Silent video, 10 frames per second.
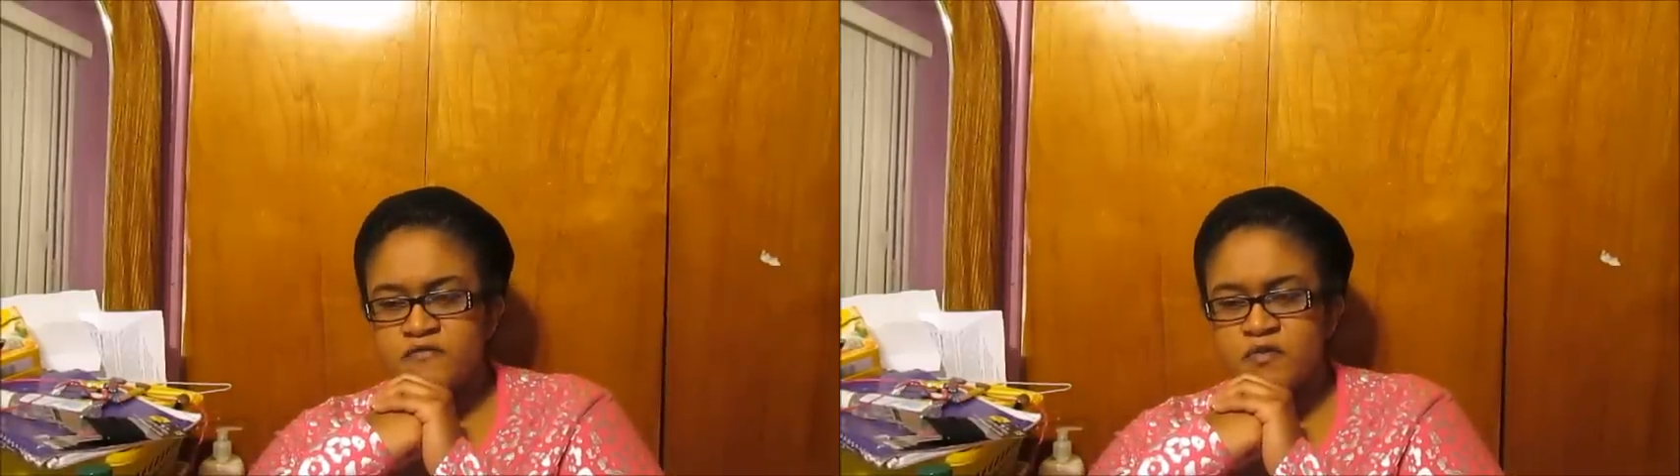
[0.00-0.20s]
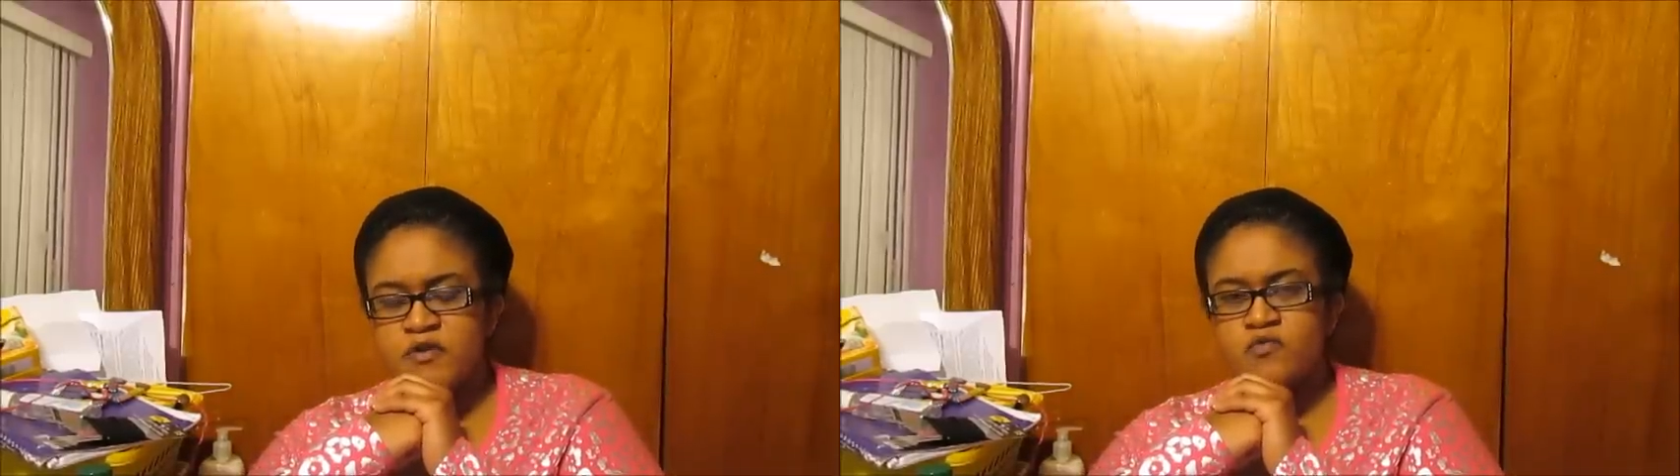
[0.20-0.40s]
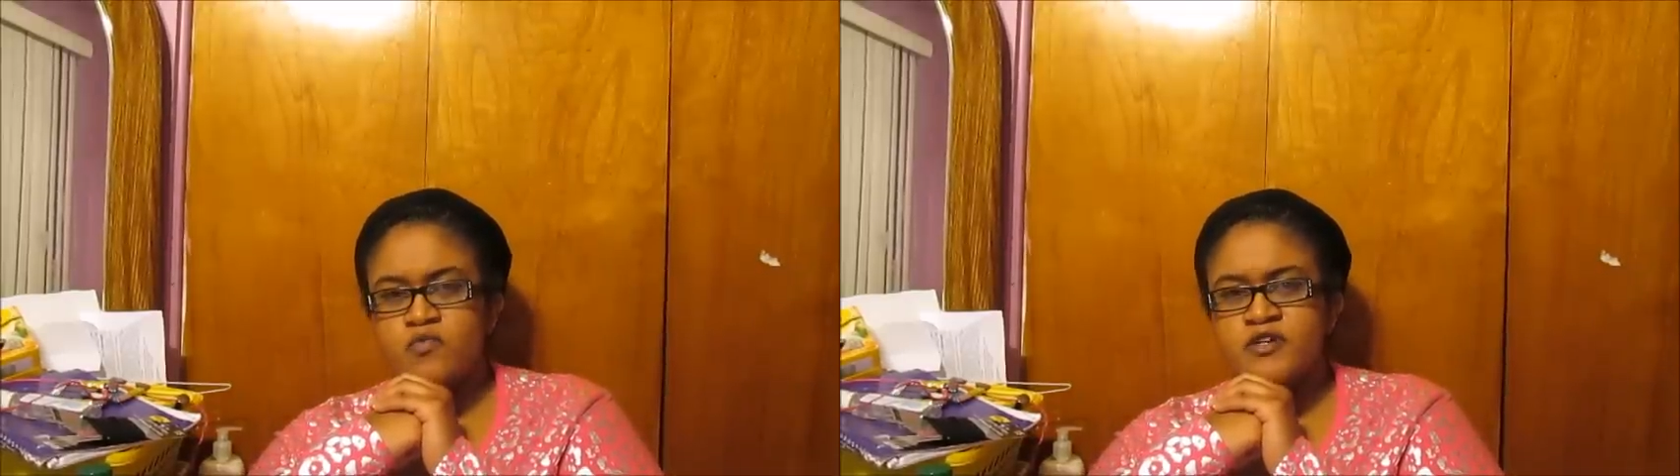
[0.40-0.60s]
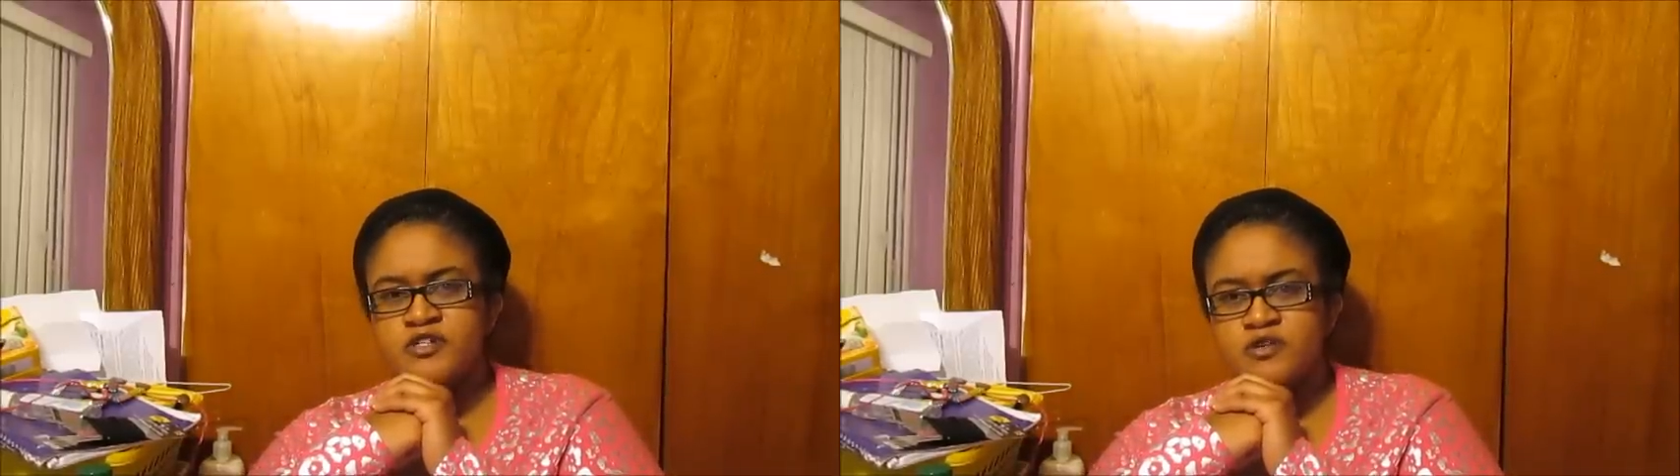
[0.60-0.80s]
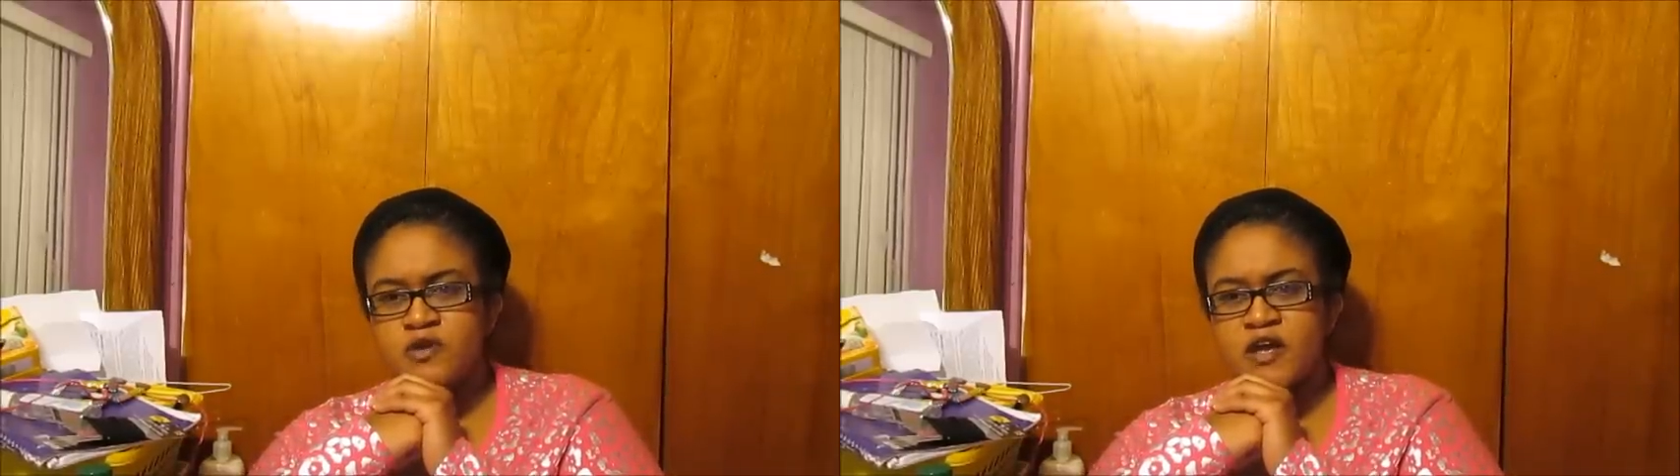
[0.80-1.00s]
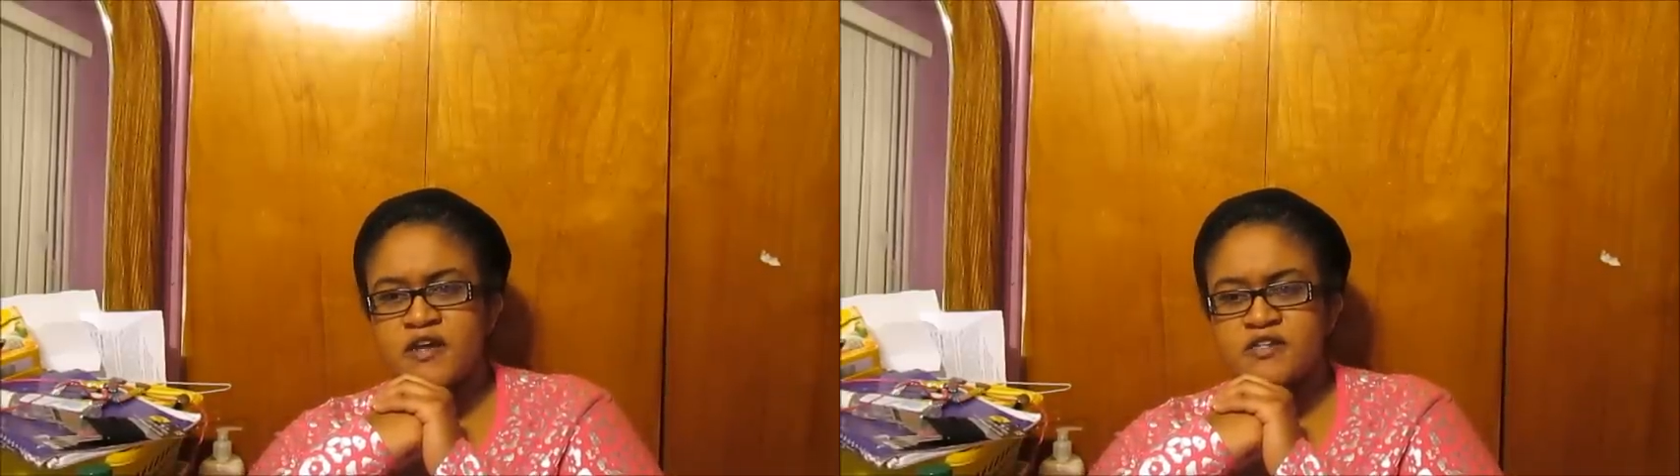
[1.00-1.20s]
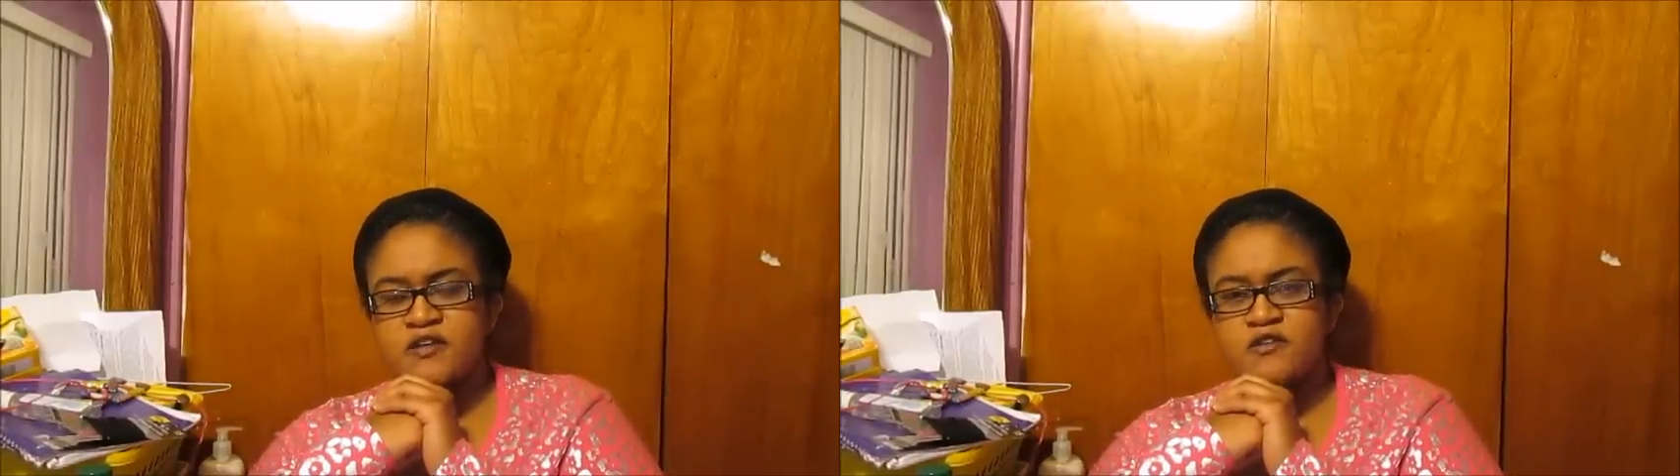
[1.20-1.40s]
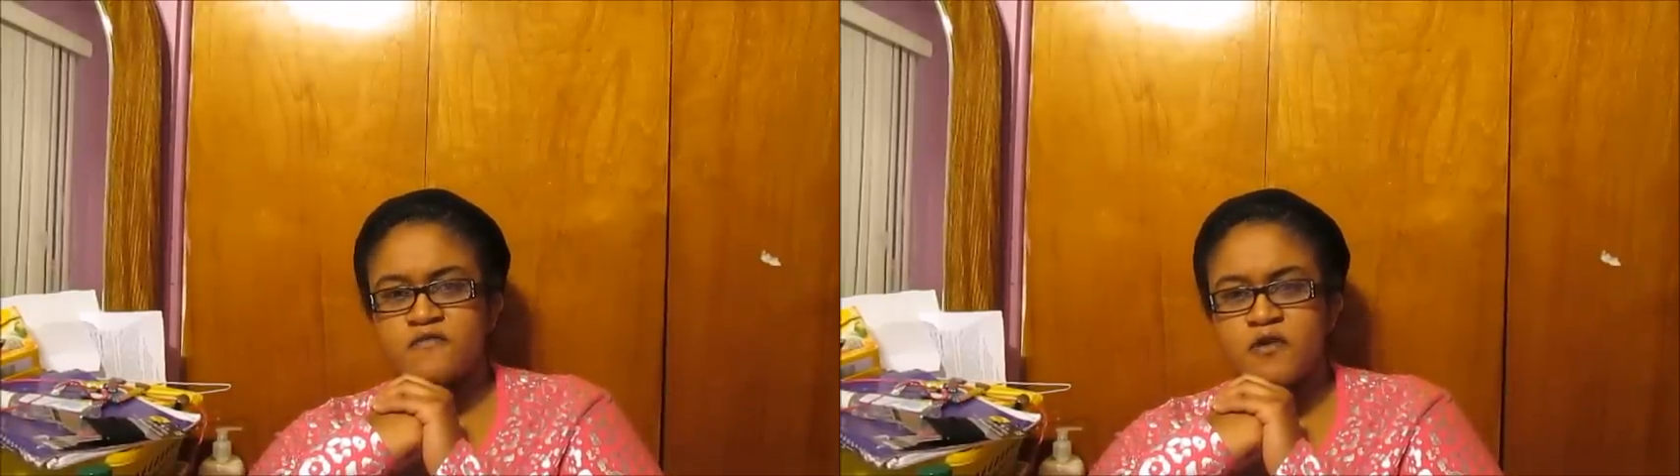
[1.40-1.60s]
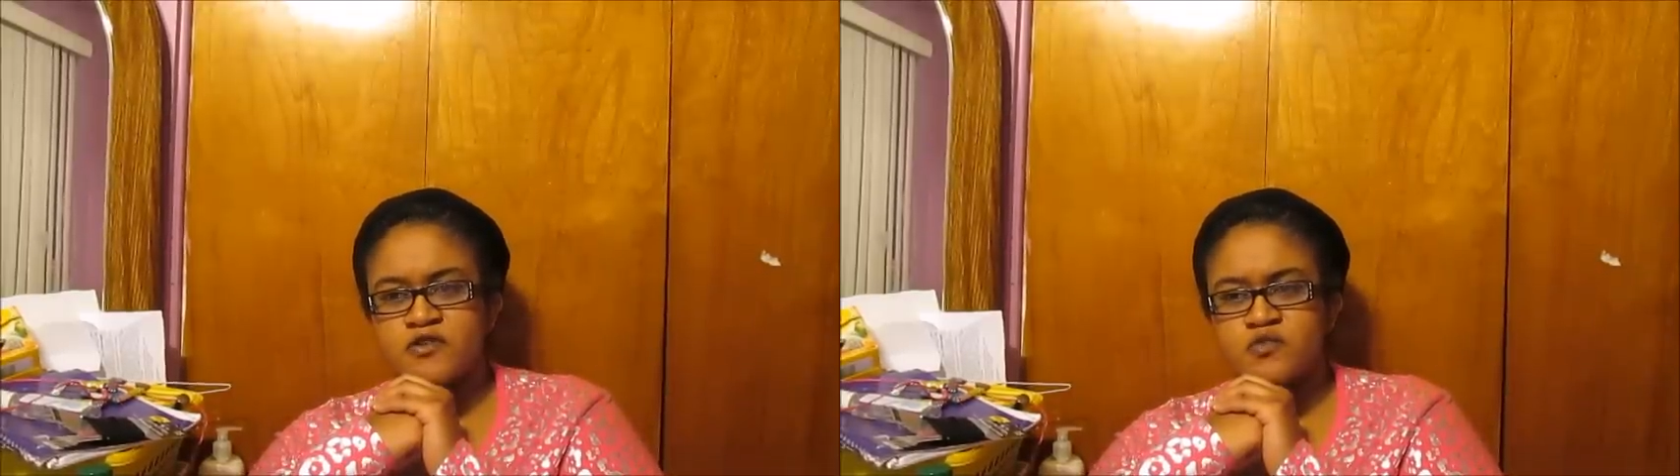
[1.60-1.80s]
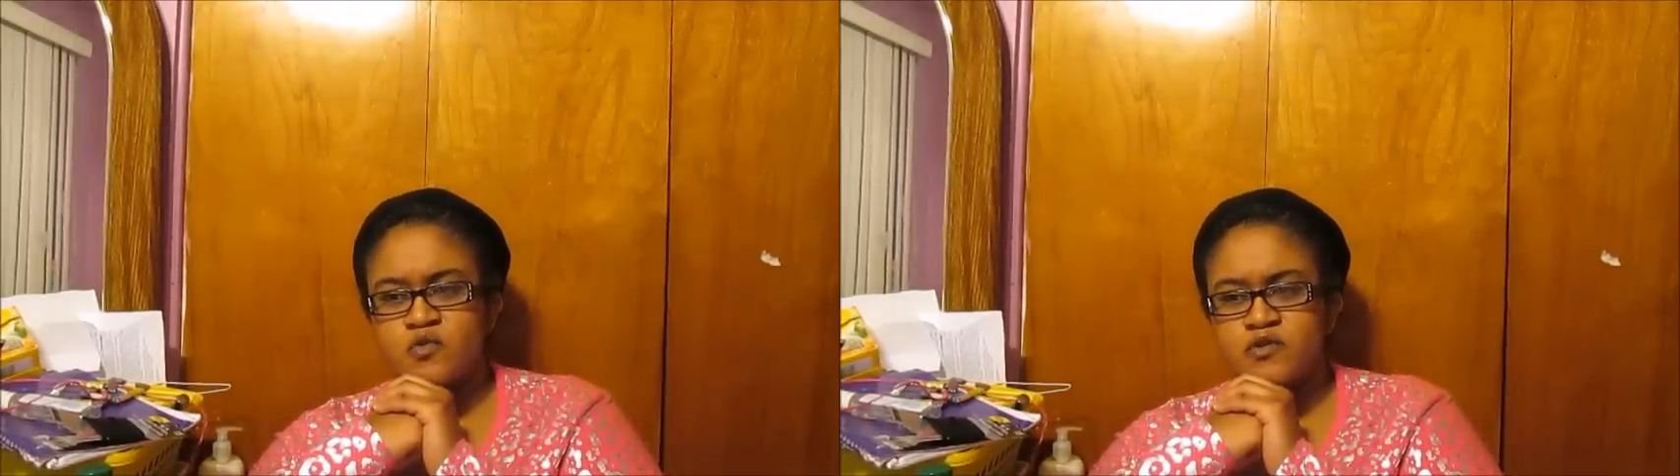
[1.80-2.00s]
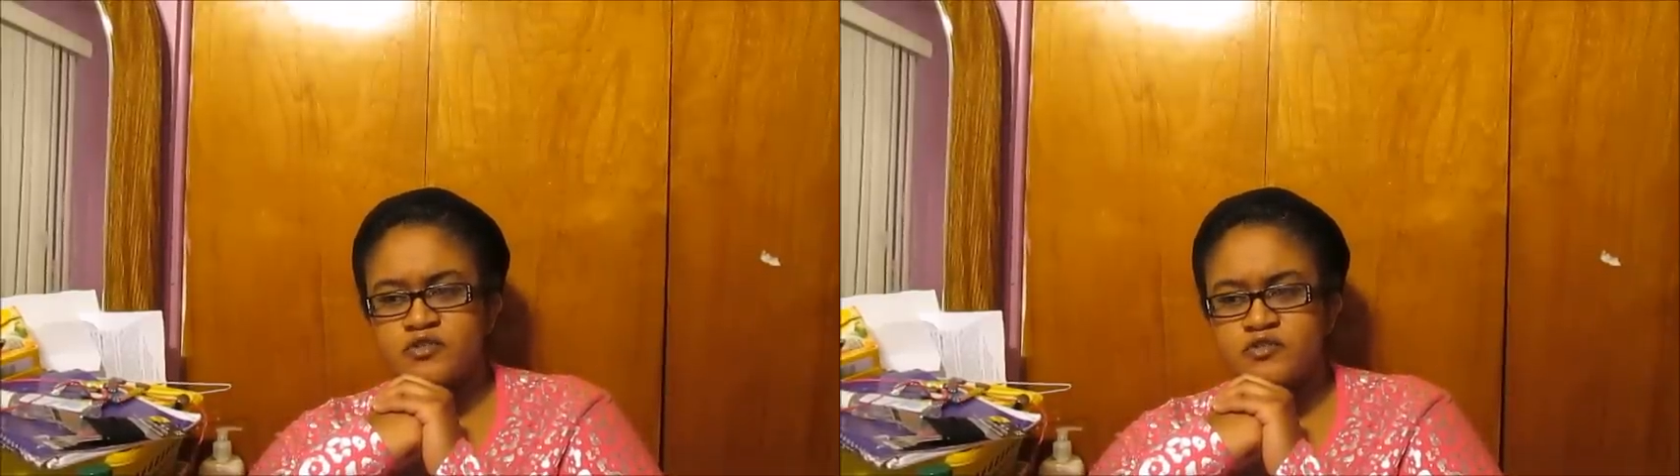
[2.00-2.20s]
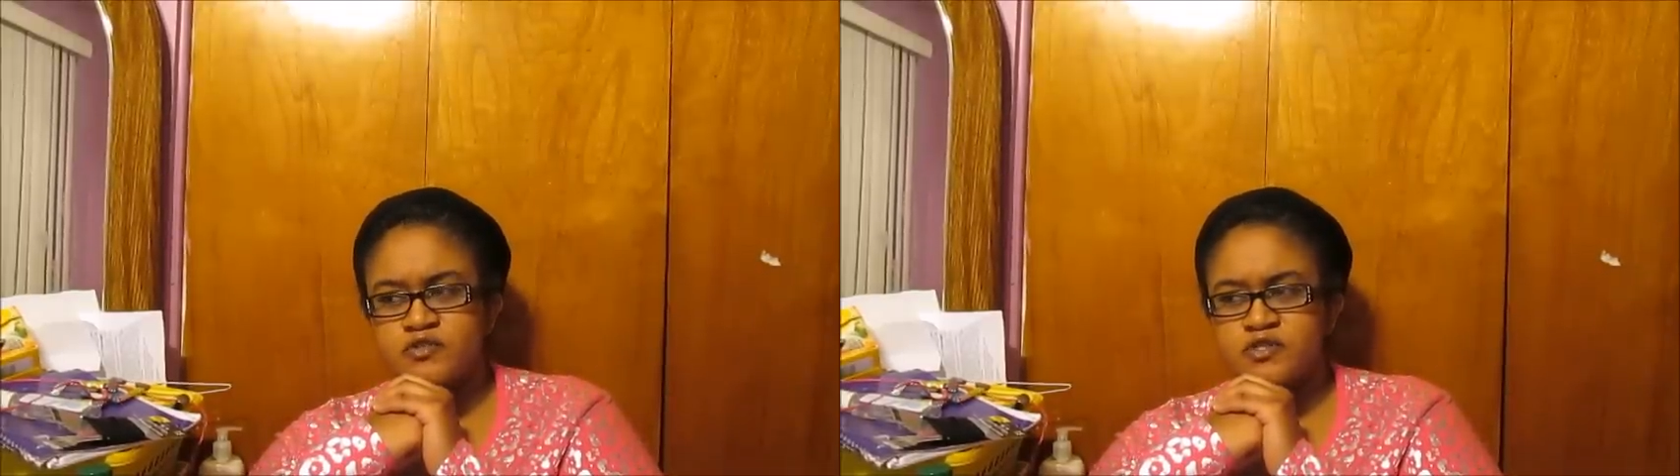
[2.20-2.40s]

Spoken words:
from the original cast, like the first one or two,